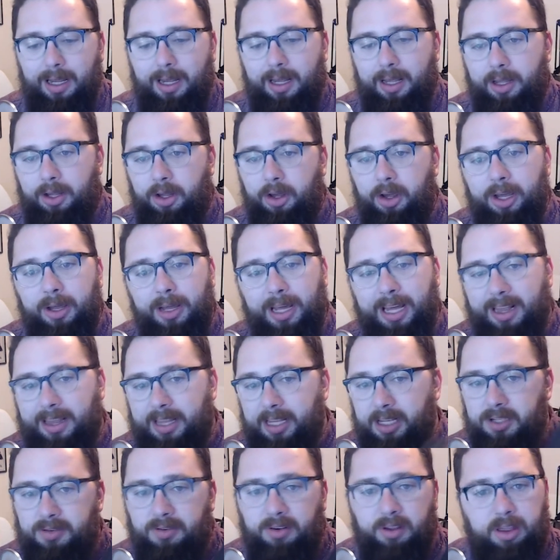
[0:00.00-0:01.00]
you can get
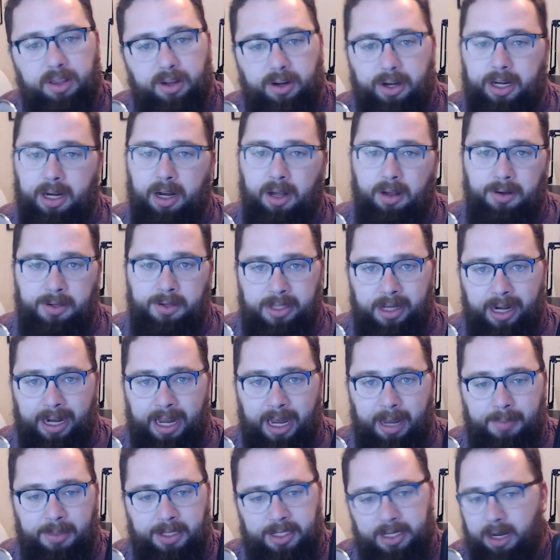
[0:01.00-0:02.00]
this for $30 on
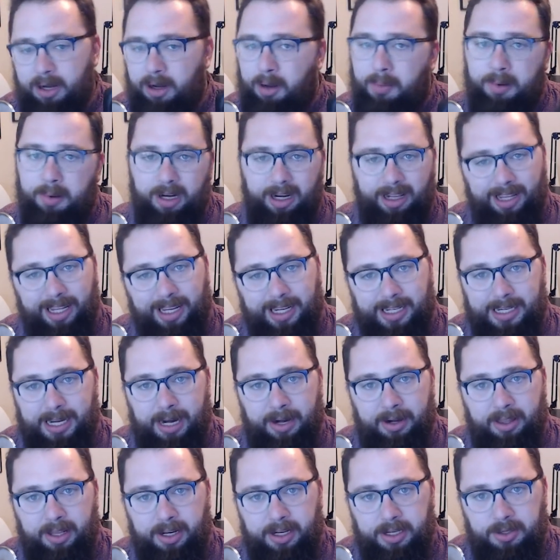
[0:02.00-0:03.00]
Amazon. I'll put a link
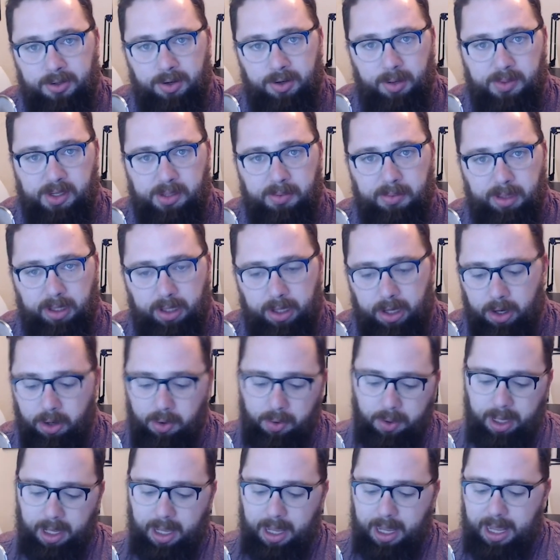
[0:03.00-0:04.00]
down in the description
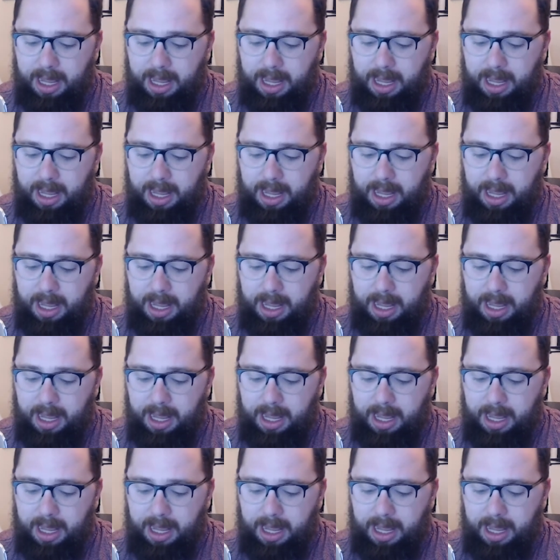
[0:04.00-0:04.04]
below.